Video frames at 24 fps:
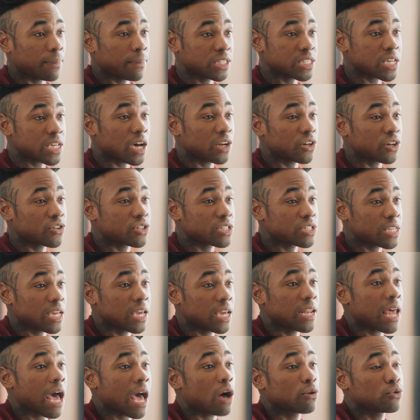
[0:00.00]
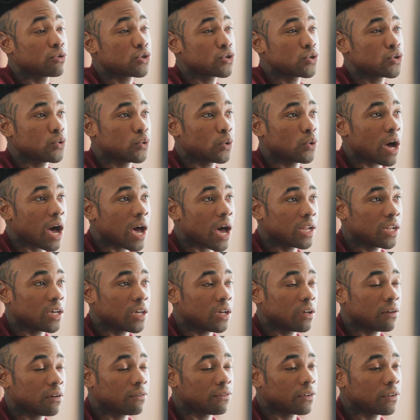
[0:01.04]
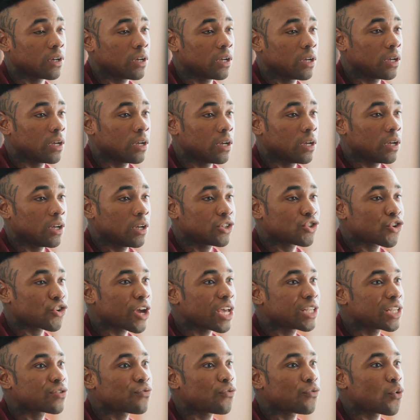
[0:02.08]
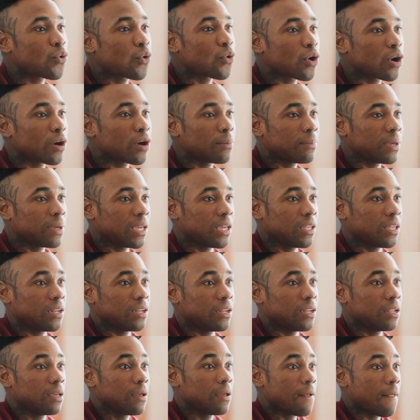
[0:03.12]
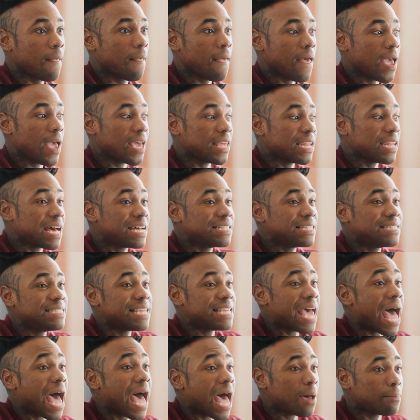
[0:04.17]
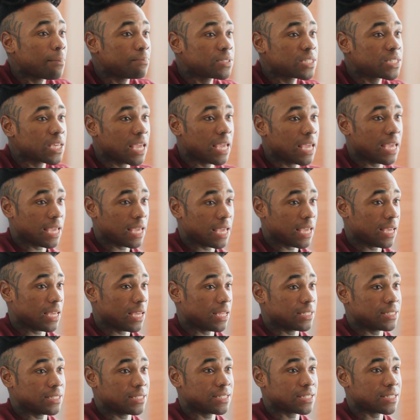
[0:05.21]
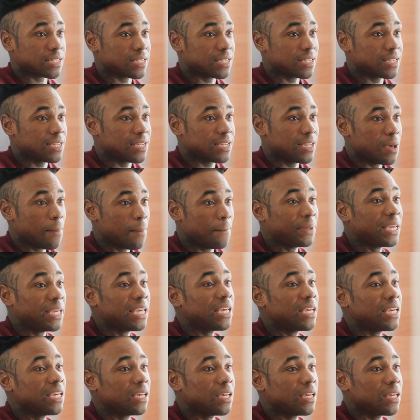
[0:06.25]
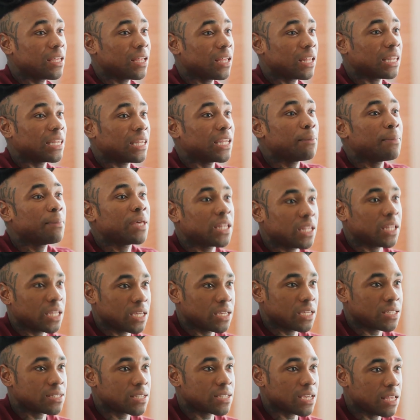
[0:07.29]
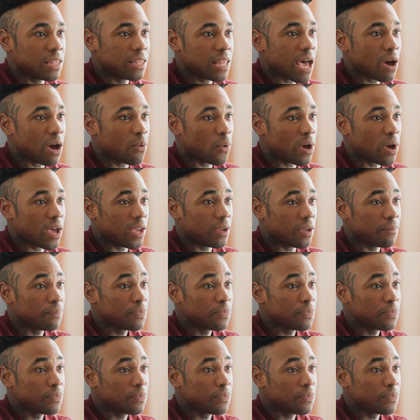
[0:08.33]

me to understand how to kind of transform and adapt and be limitless in that way.